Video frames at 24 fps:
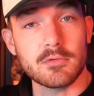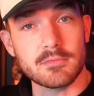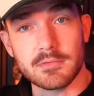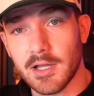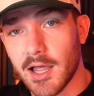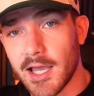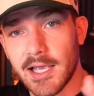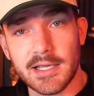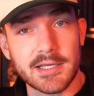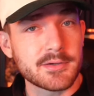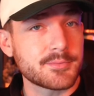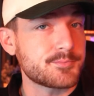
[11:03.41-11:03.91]

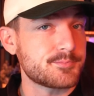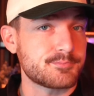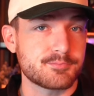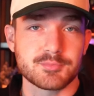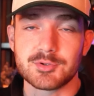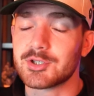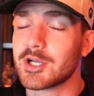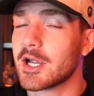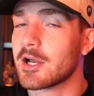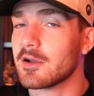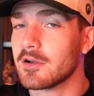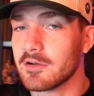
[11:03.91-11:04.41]
like,
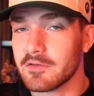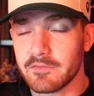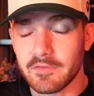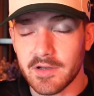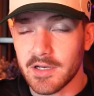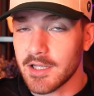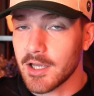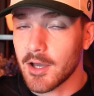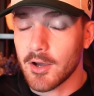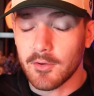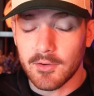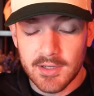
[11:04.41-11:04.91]
share your
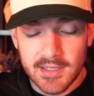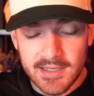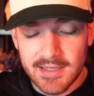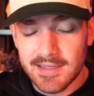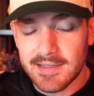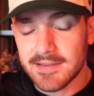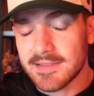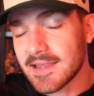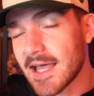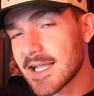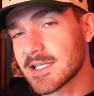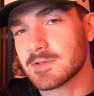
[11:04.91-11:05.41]
video.
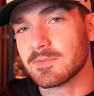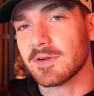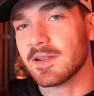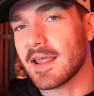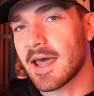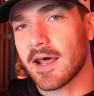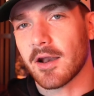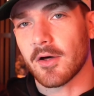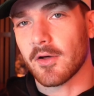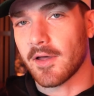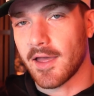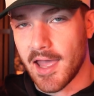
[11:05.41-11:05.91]
That's where
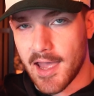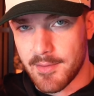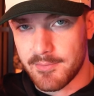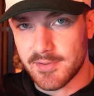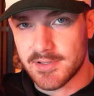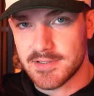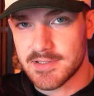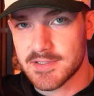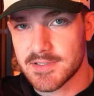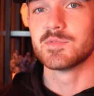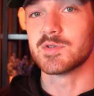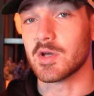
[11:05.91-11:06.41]
that all
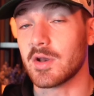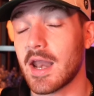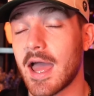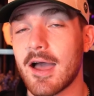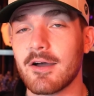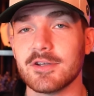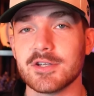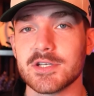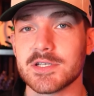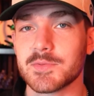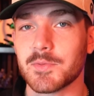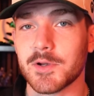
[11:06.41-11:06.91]
happens. So
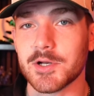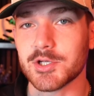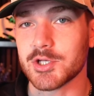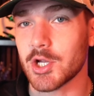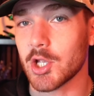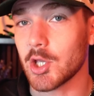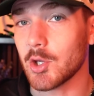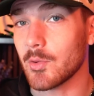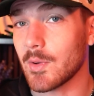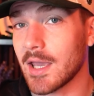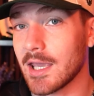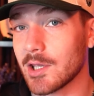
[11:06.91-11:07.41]
now I just want to show
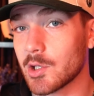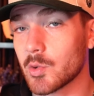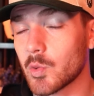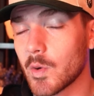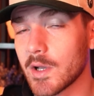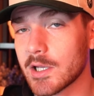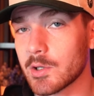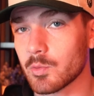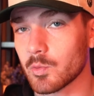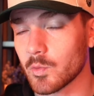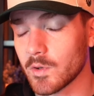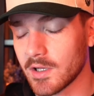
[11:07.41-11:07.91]
you a
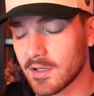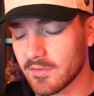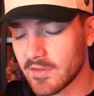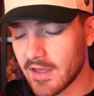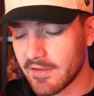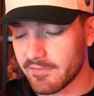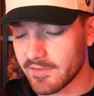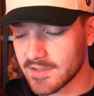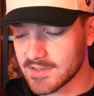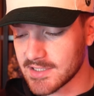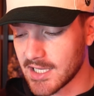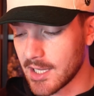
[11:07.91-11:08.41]
quick real
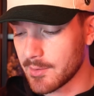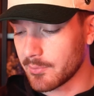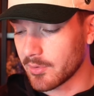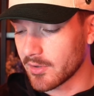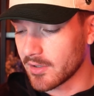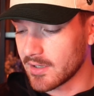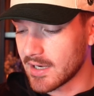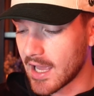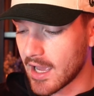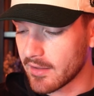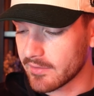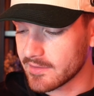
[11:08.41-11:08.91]
life example
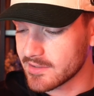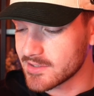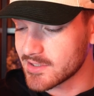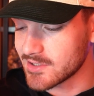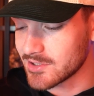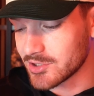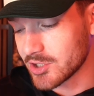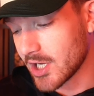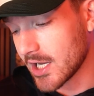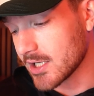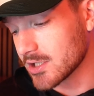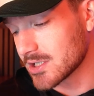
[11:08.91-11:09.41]
on how this
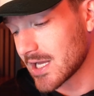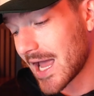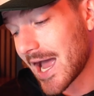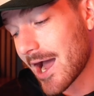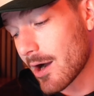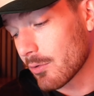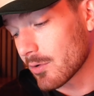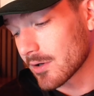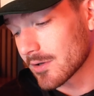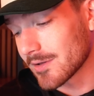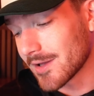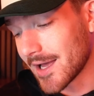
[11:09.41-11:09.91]
has changed
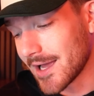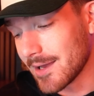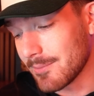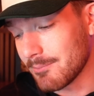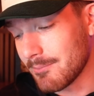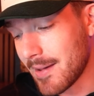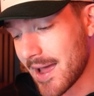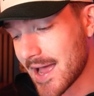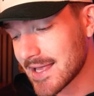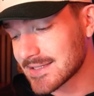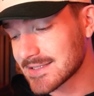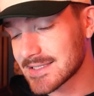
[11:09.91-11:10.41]
our client
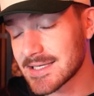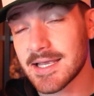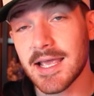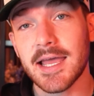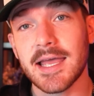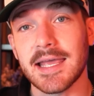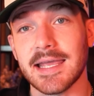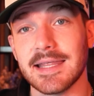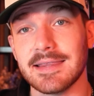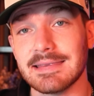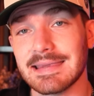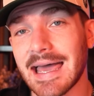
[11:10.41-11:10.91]
Matt's
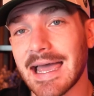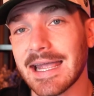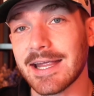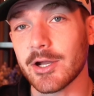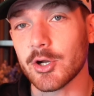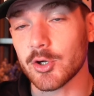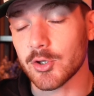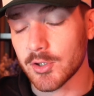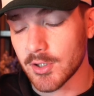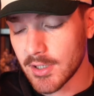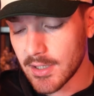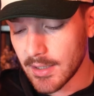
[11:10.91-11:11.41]

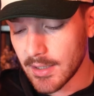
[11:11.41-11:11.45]
entire